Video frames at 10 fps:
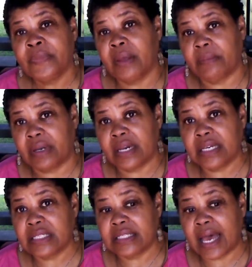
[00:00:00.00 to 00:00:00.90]
And
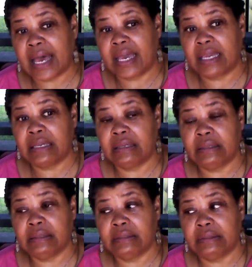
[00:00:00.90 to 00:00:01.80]
because I
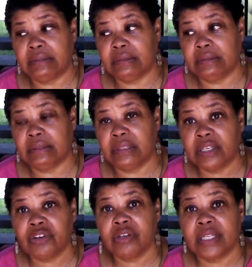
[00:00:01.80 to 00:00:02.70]

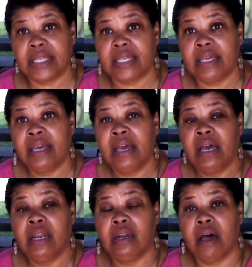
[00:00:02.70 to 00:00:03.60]
literally
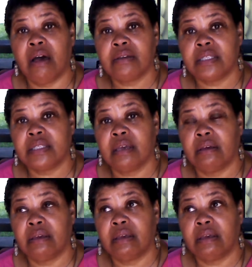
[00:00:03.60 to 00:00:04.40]
lost